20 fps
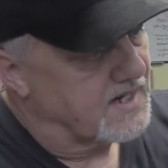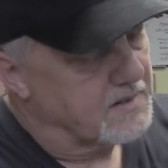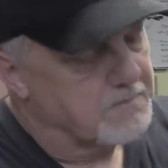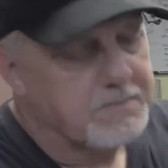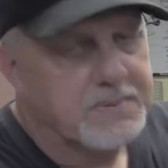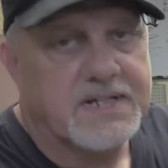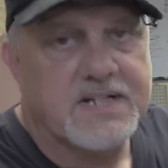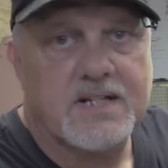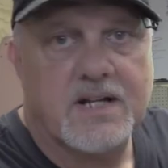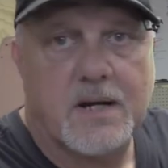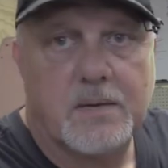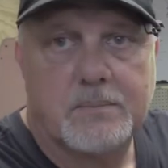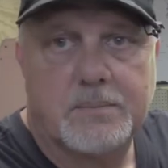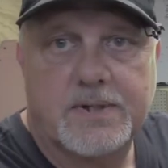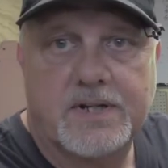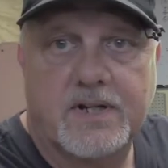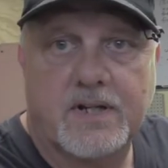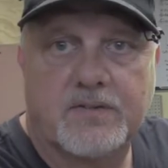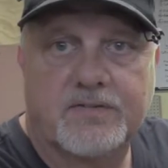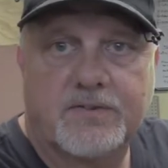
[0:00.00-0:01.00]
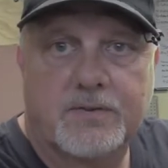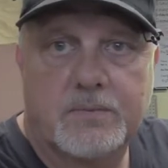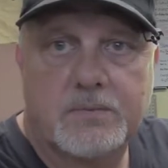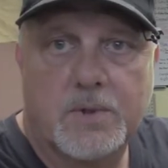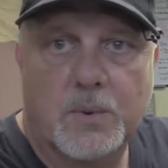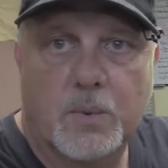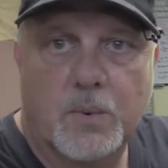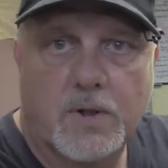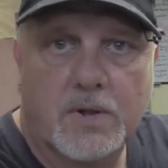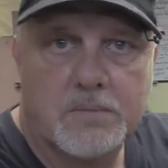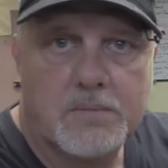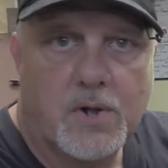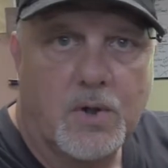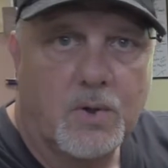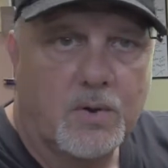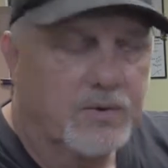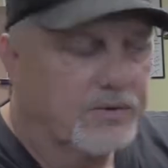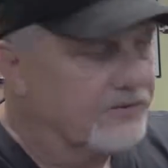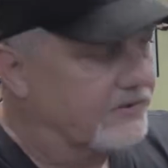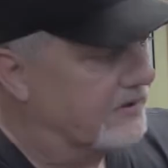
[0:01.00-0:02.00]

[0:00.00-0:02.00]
beat up here from the wormholes.